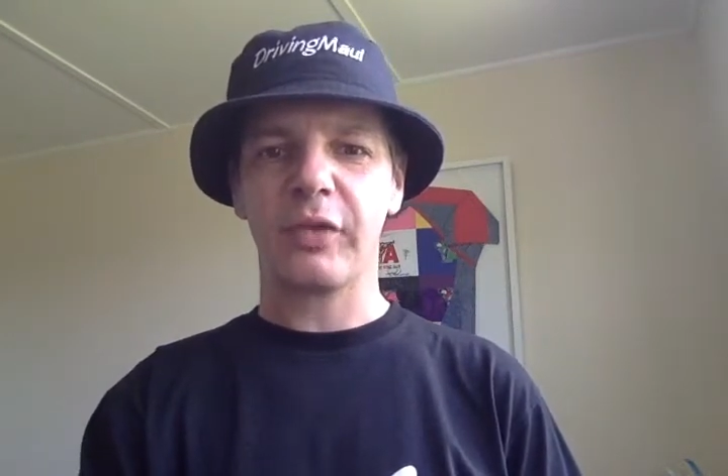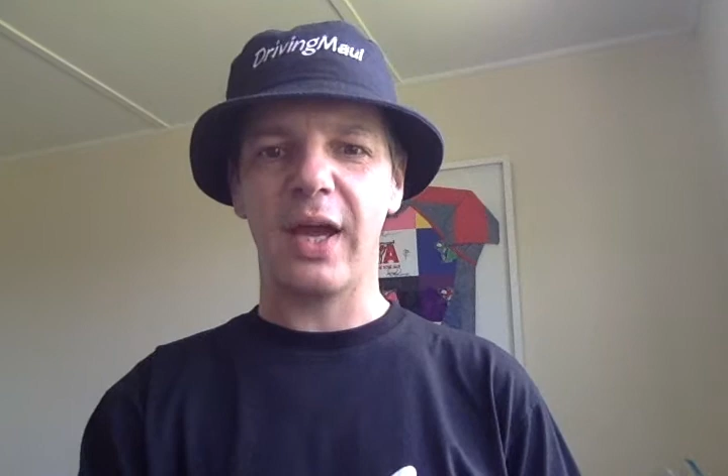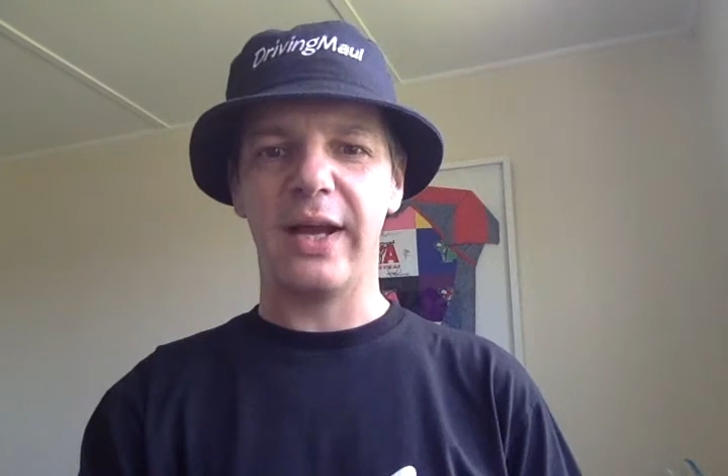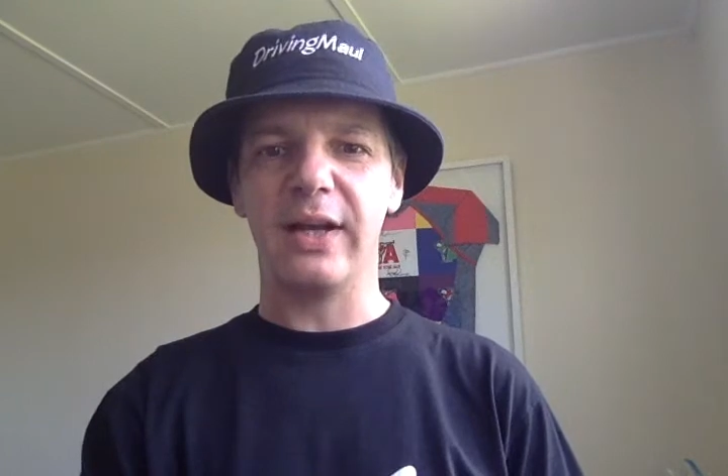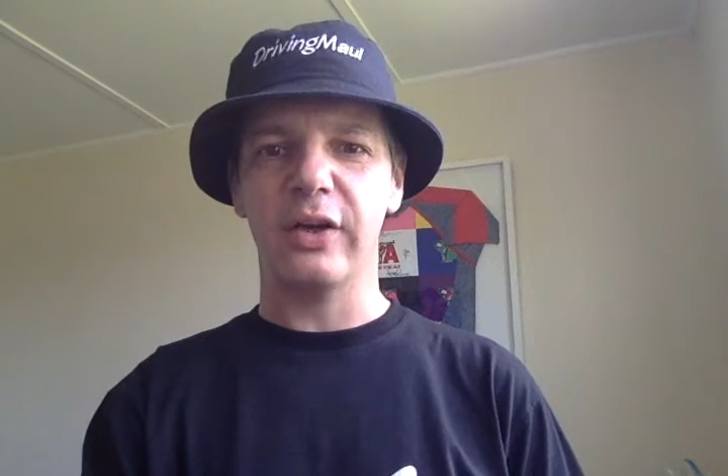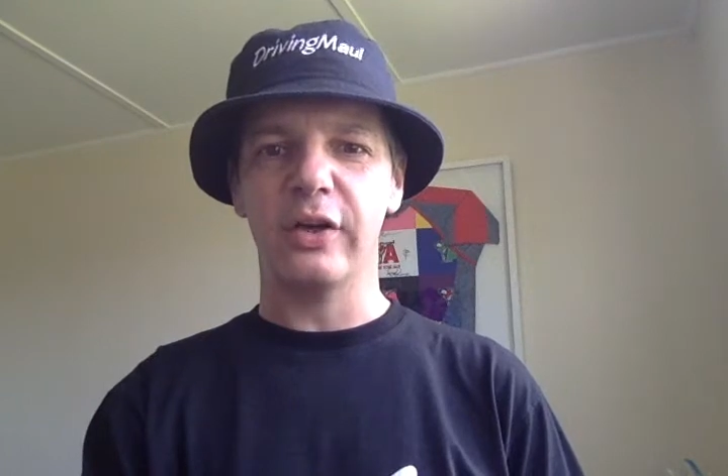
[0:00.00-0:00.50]

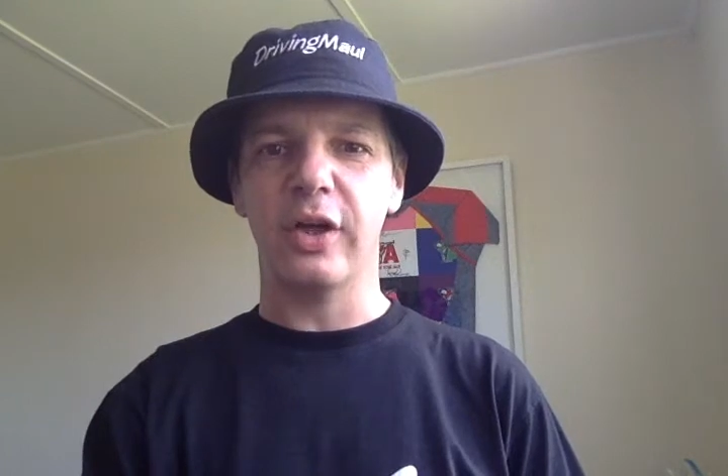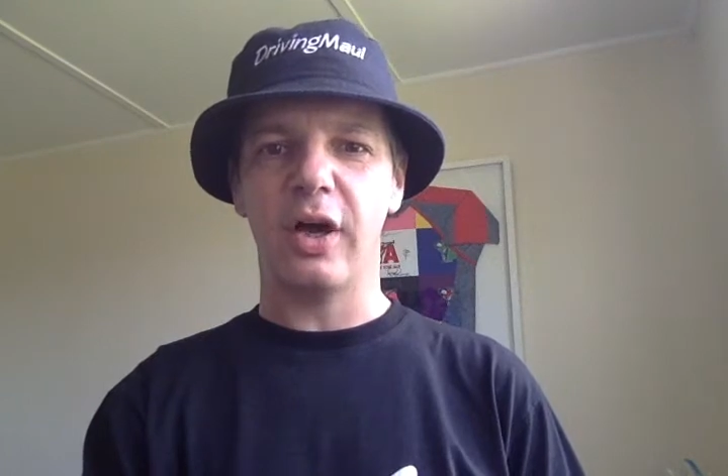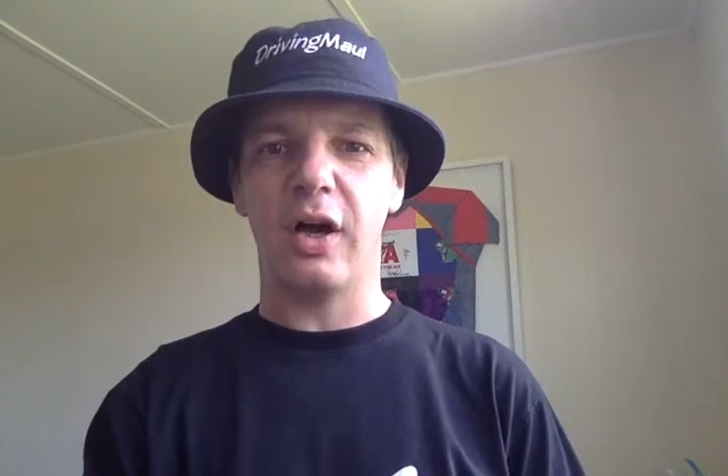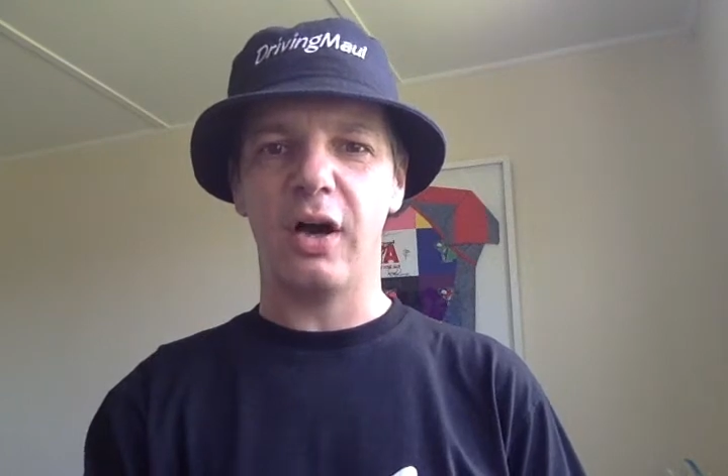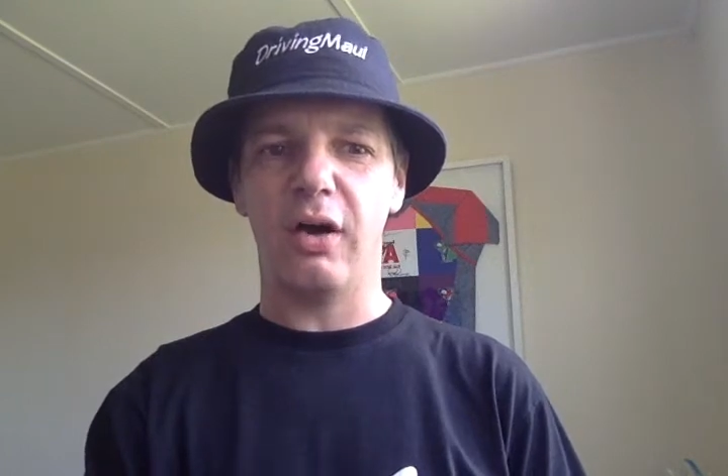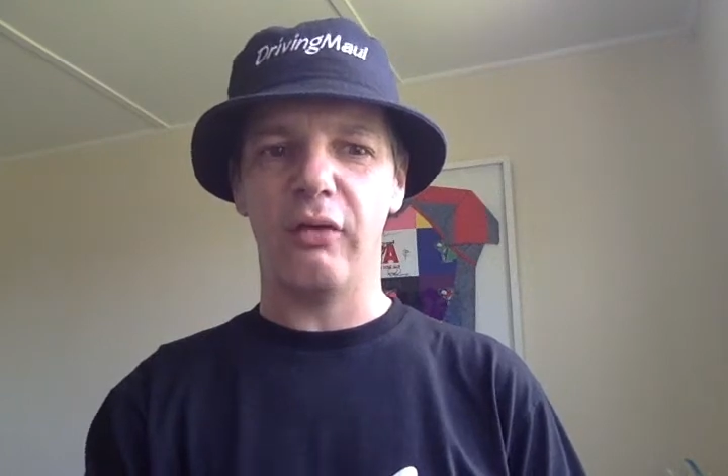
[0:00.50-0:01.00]
And England
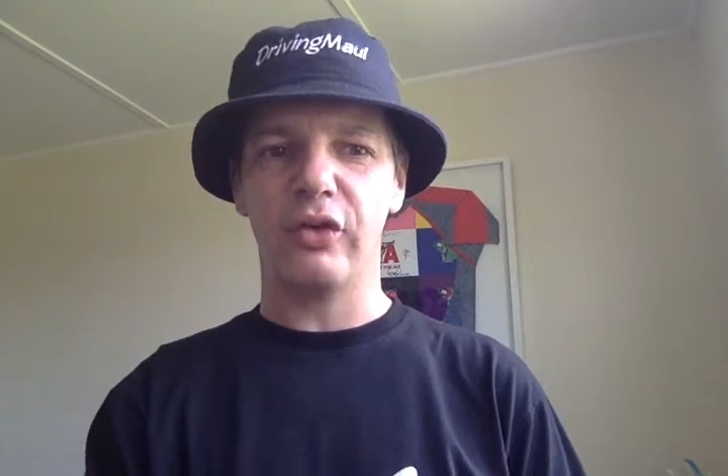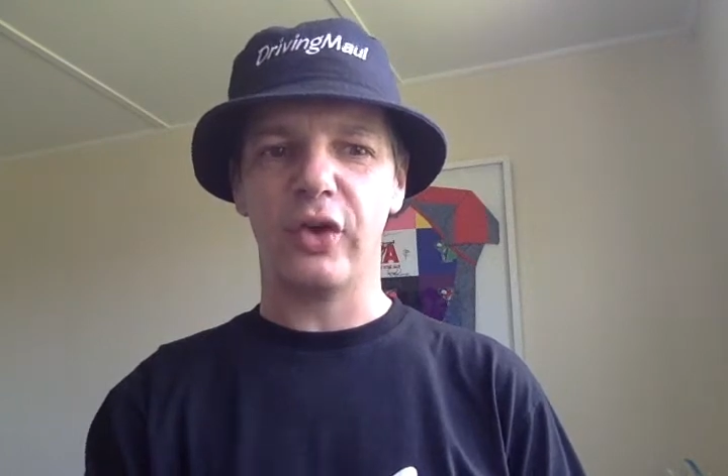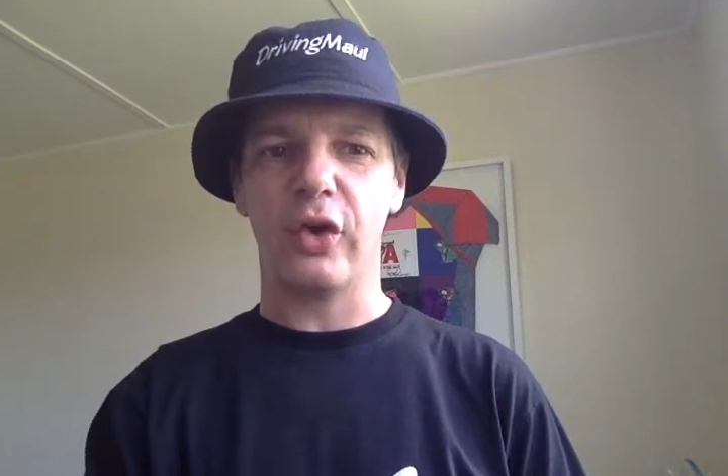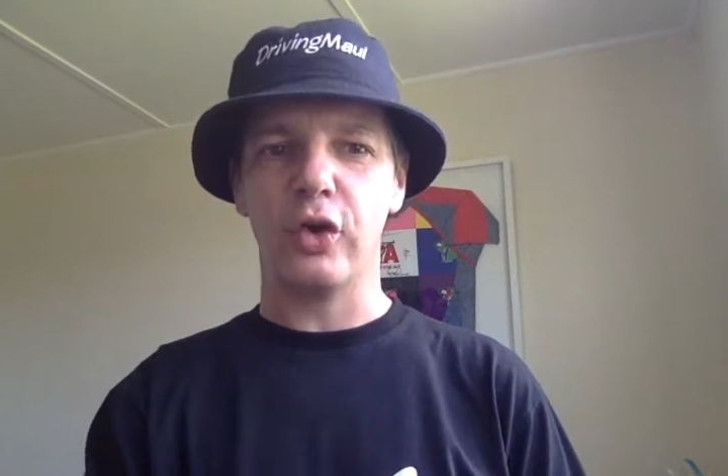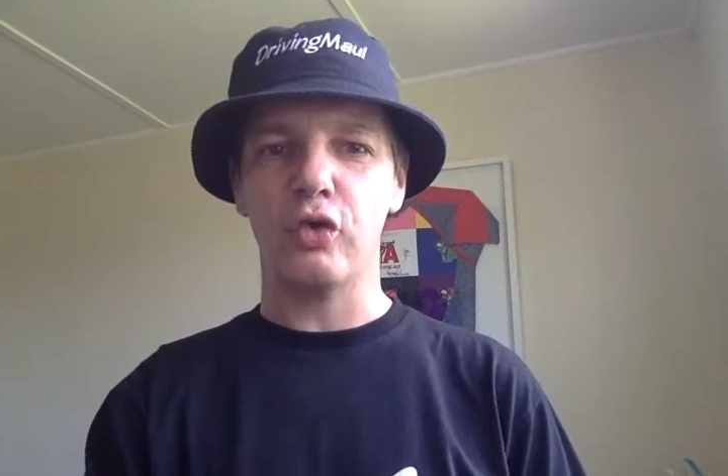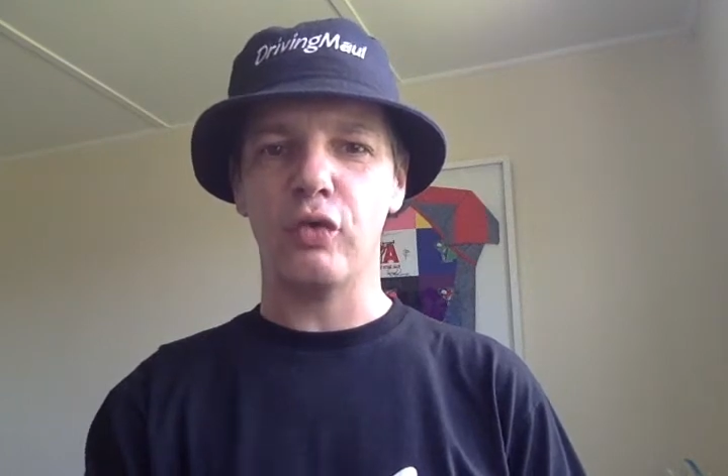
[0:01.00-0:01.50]
are obviously
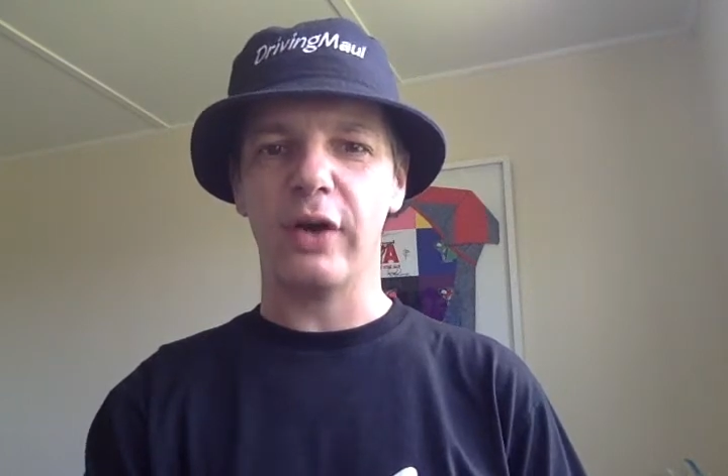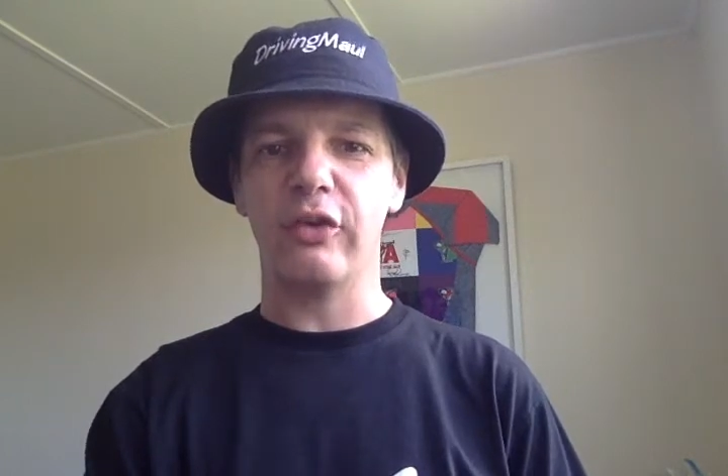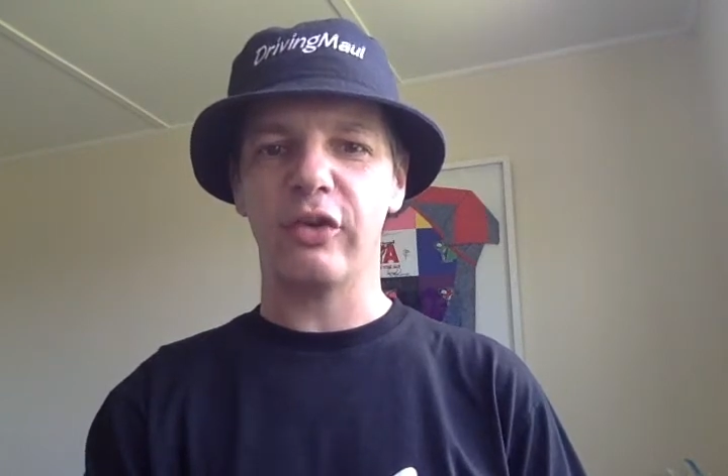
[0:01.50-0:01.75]
on a good run,